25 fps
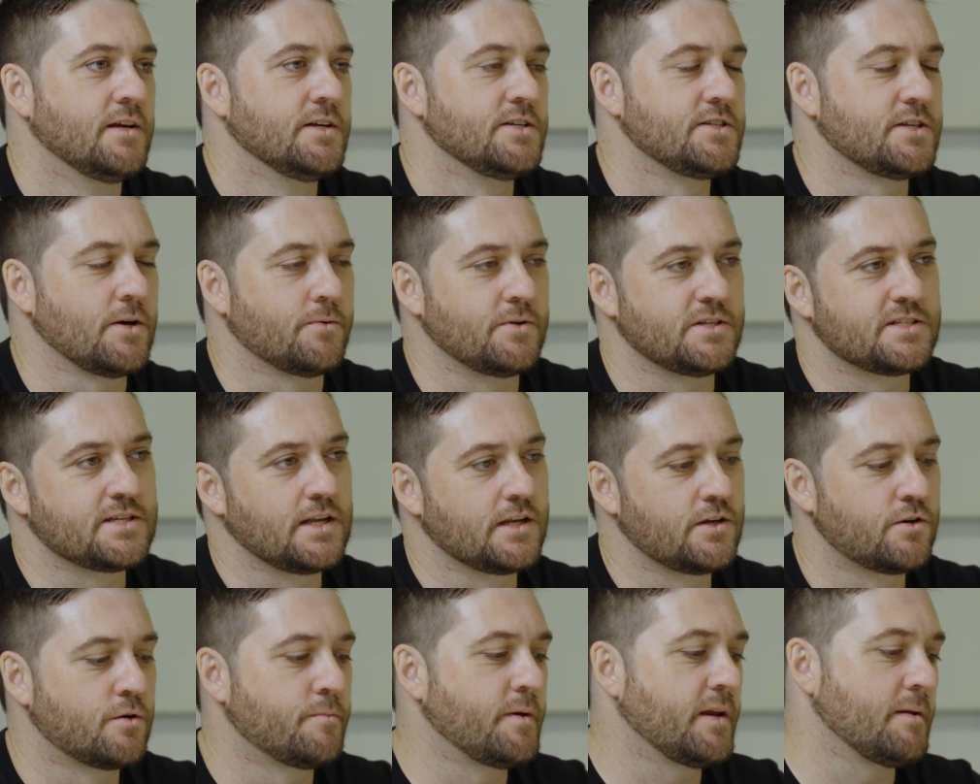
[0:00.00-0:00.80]
So it's a
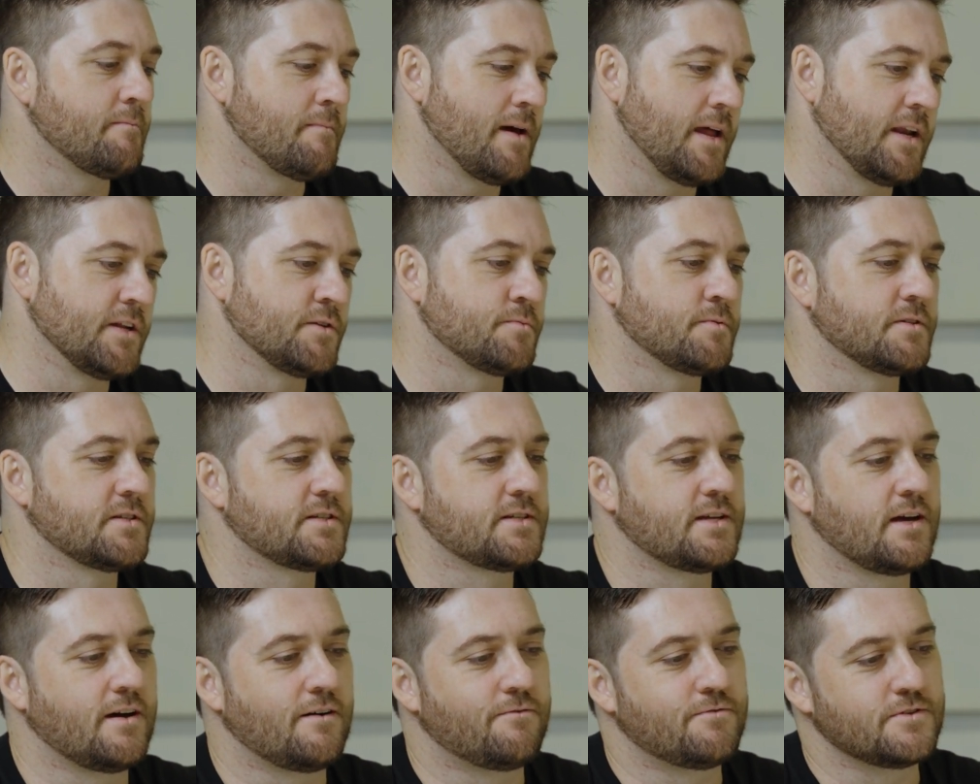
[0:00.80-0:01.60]
little bit of management
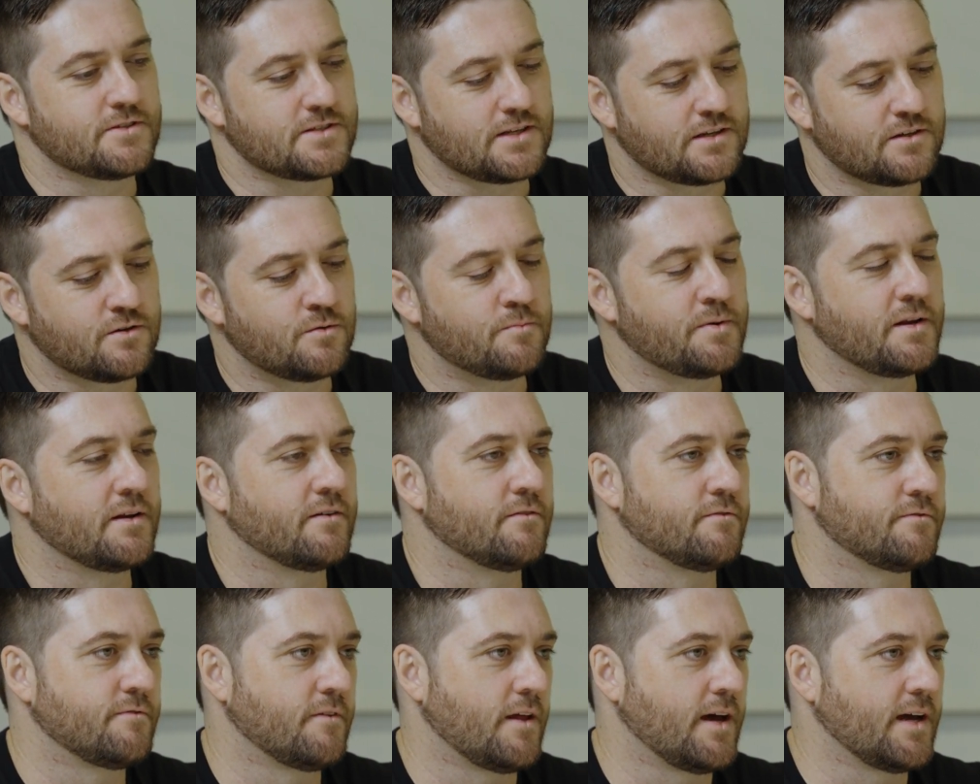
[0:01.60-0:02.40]
stuff. It's a little bit
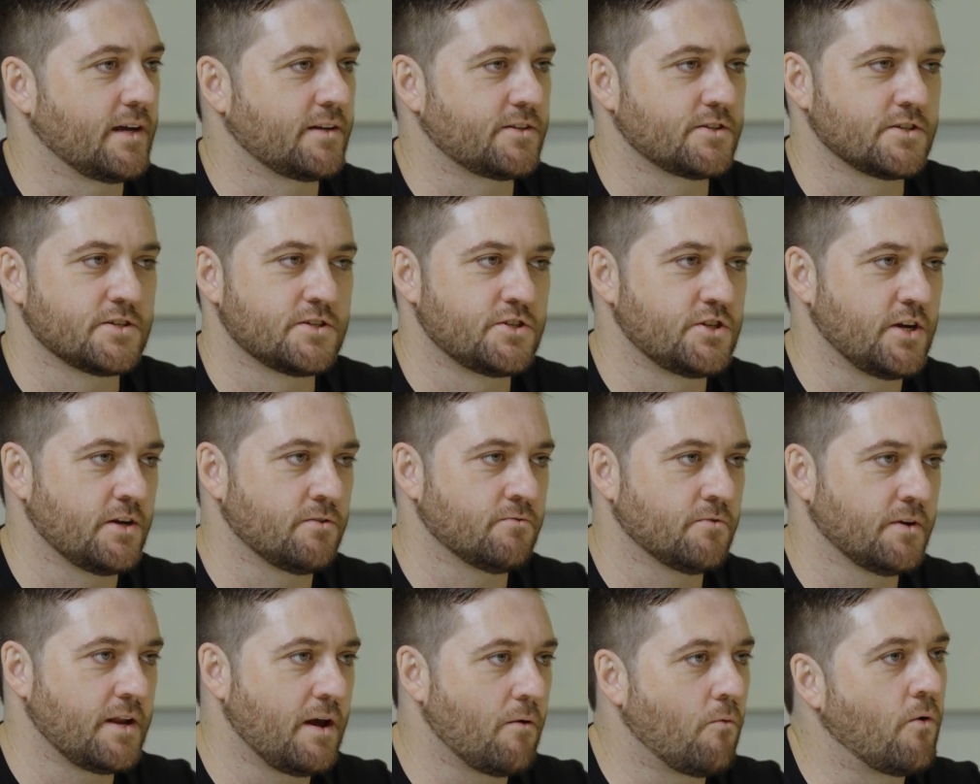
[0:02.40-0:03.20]
of like just
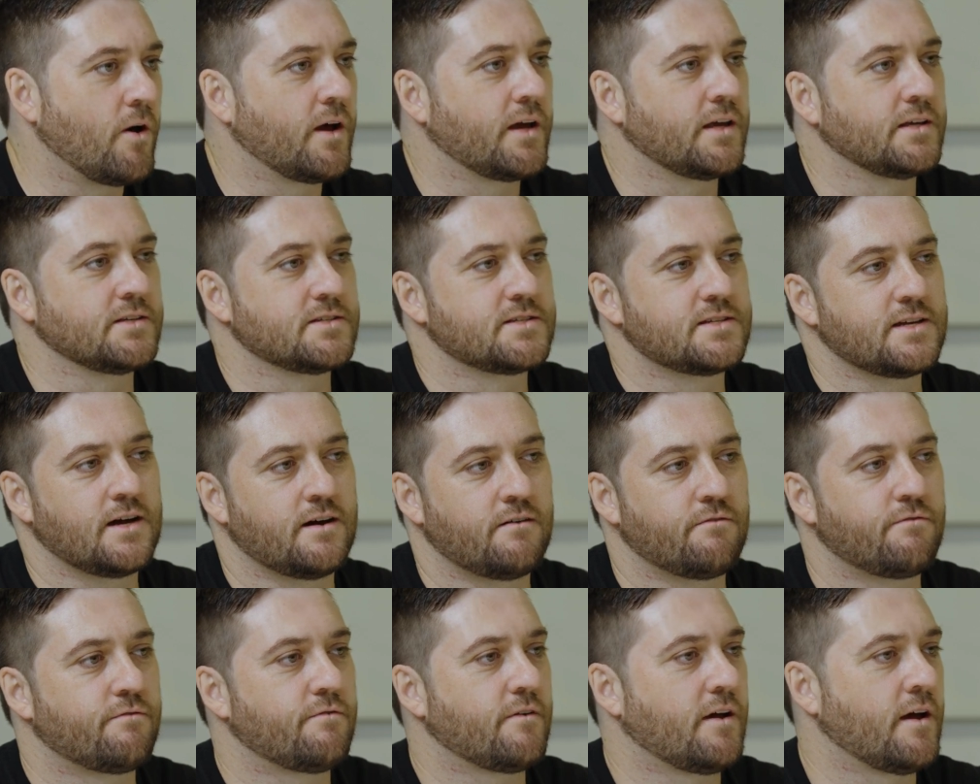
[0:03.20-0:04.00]
general networking
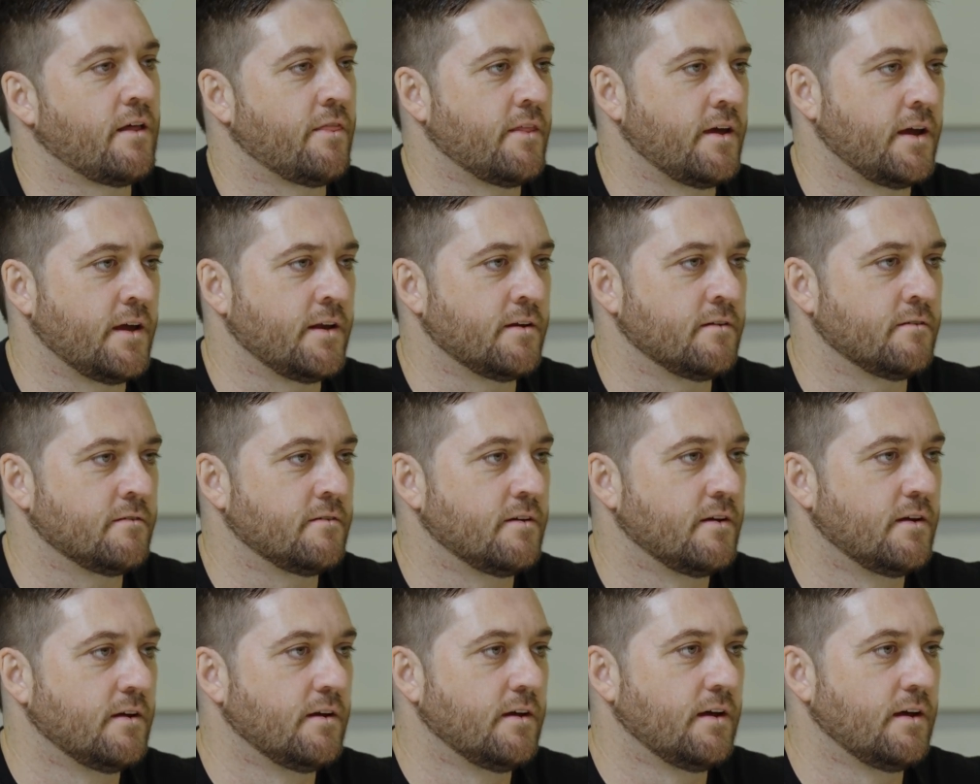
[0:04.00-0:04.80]
stuff. And then
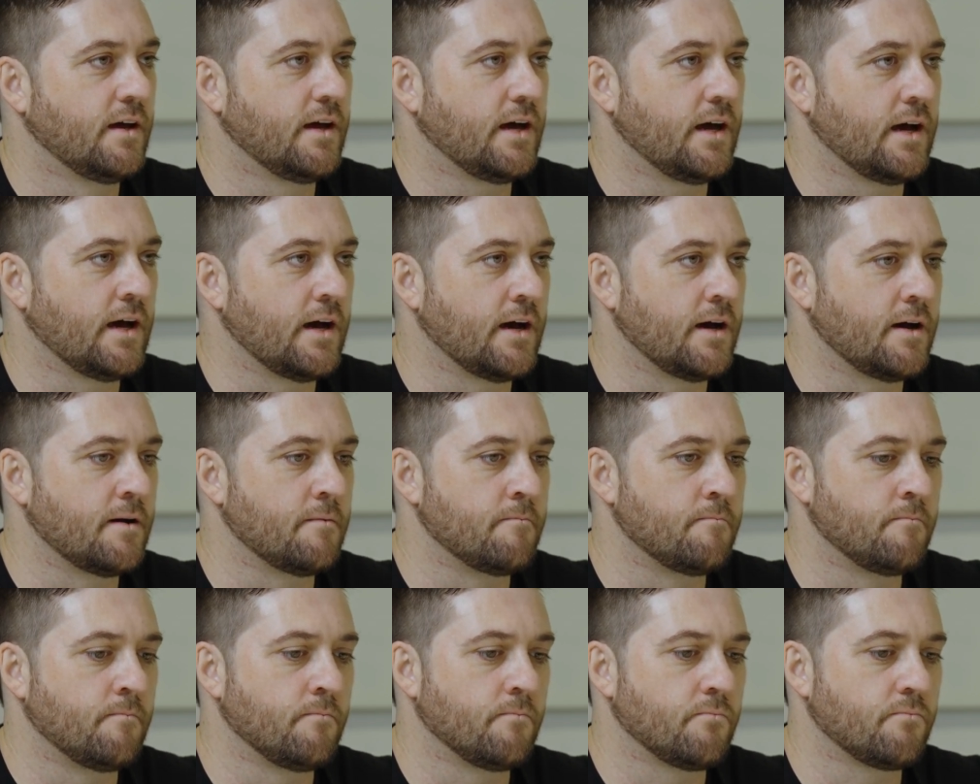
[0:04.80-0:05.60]

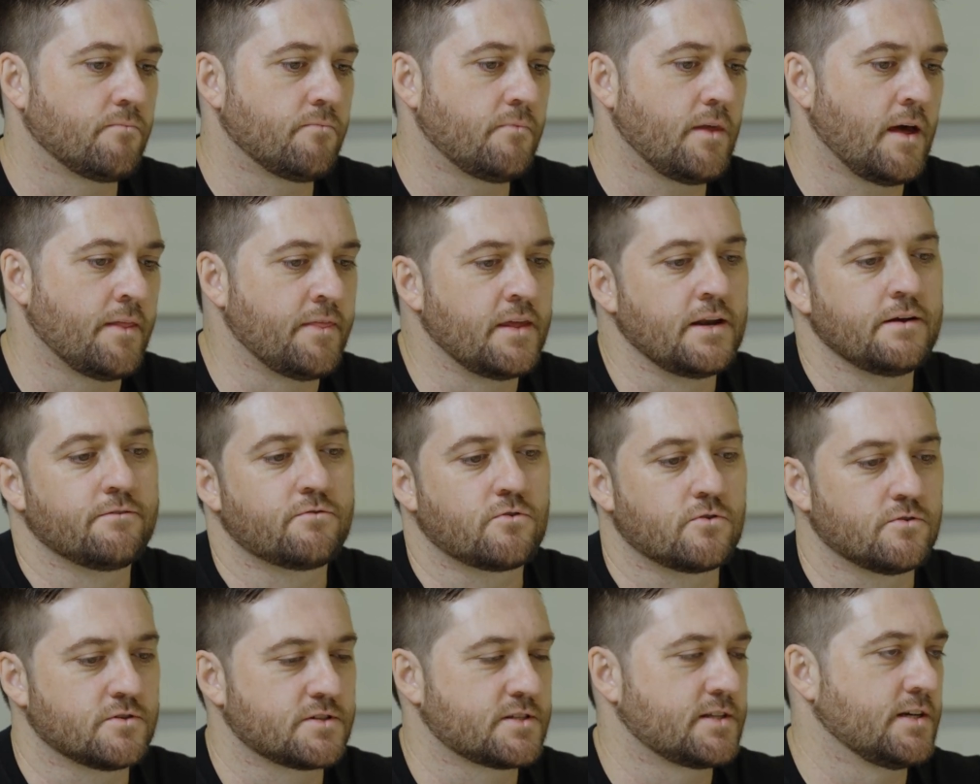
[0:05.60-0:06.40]
of
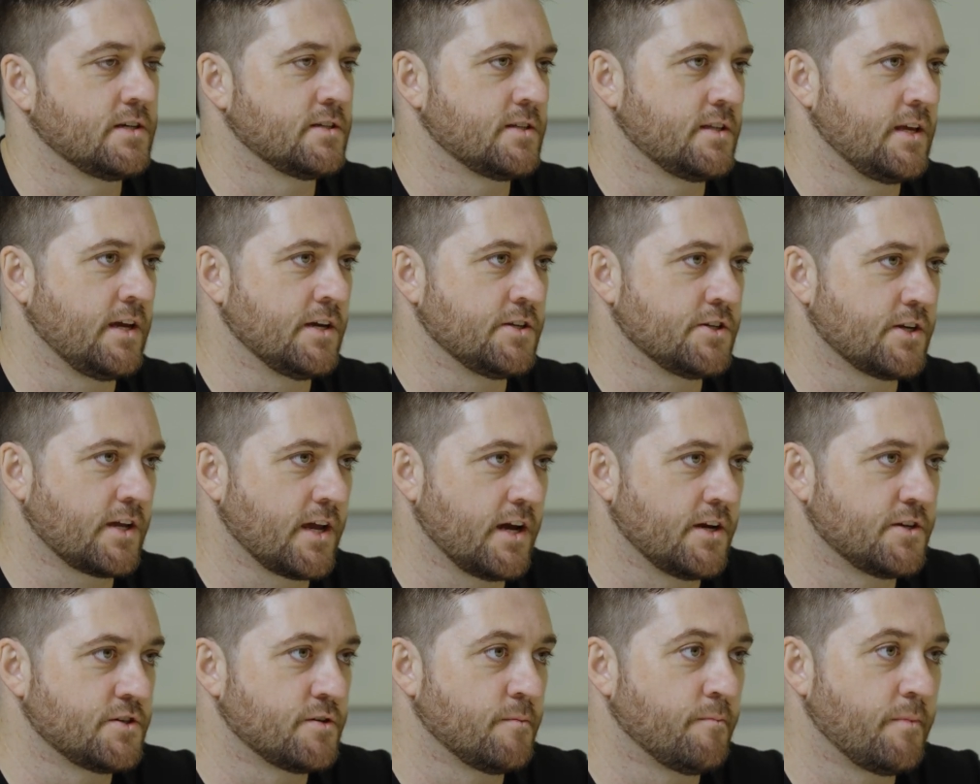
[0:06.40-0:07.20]
course there's the
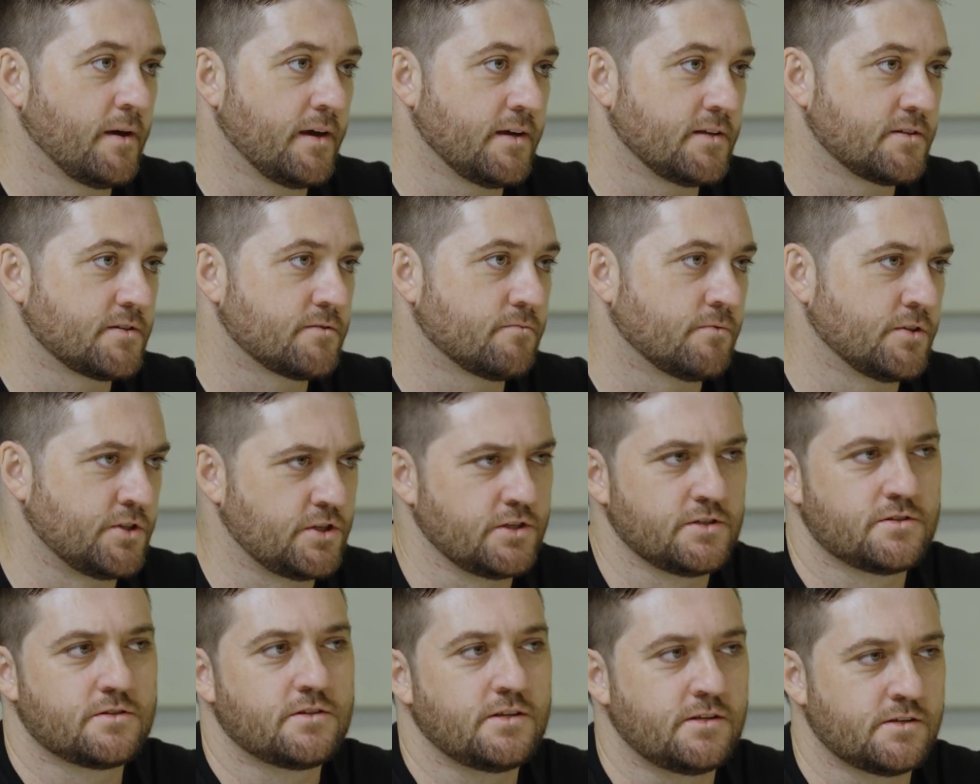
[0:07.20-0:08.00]
education piece, which
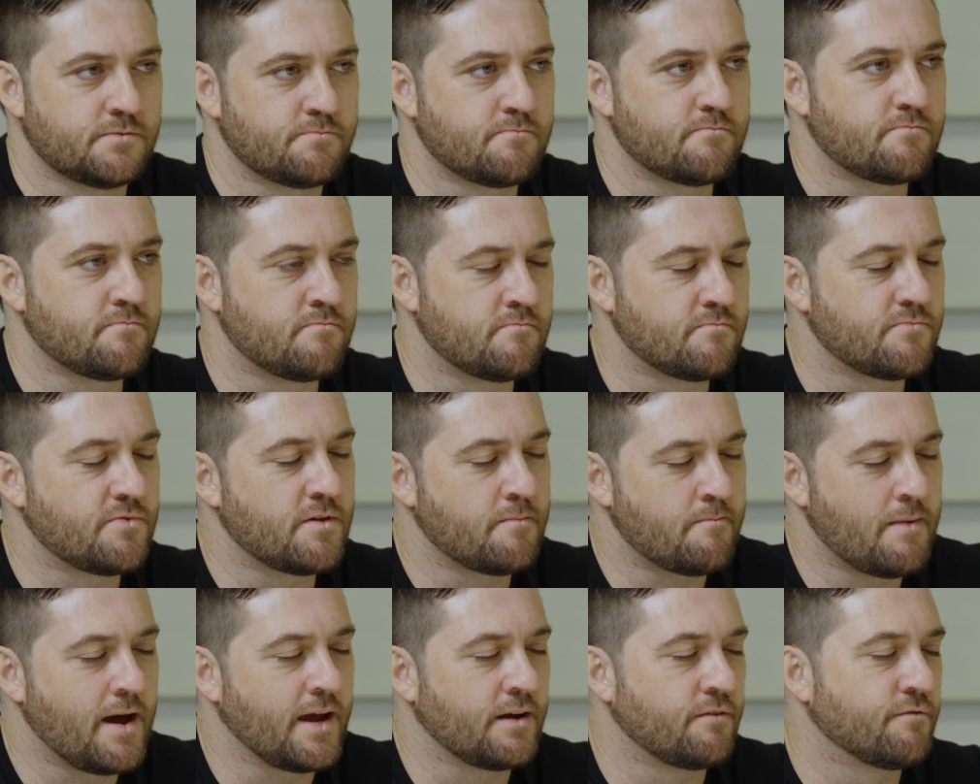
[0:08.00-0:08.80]
is
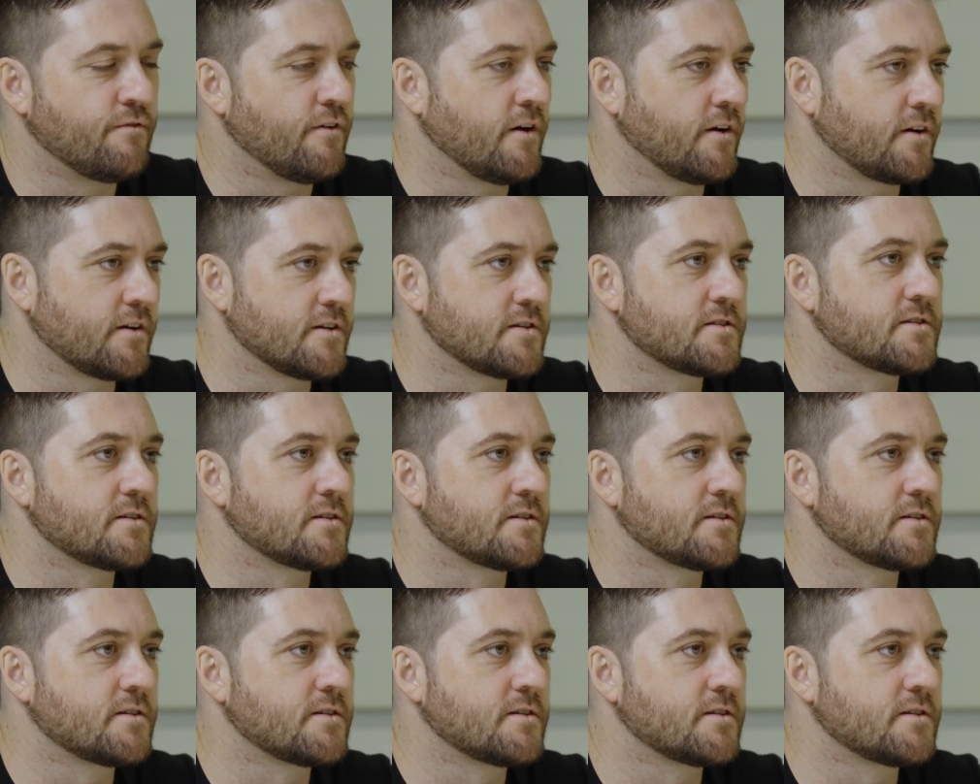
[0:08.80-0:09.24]
the main focus.